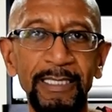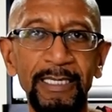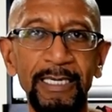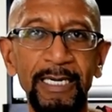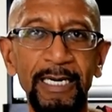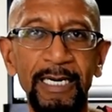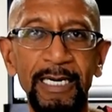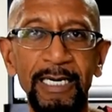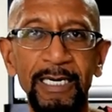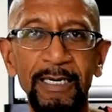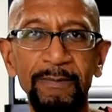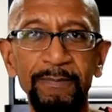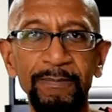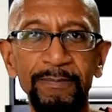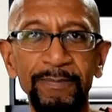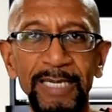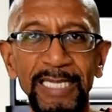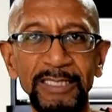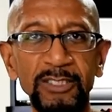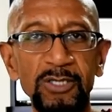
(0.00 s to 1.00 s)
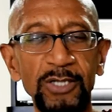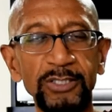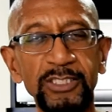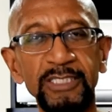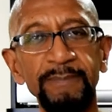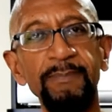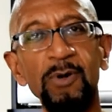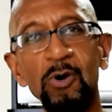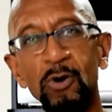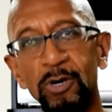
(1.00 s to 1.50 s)
I'll talk
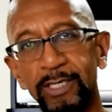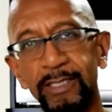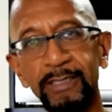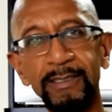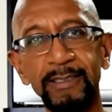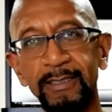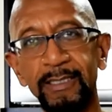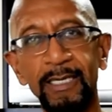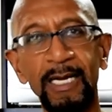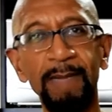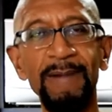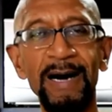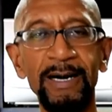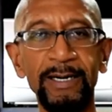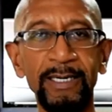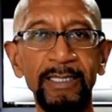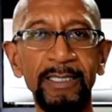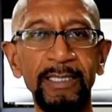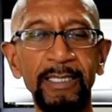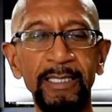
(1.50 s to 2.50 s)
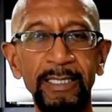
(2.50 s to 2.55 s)
some more about it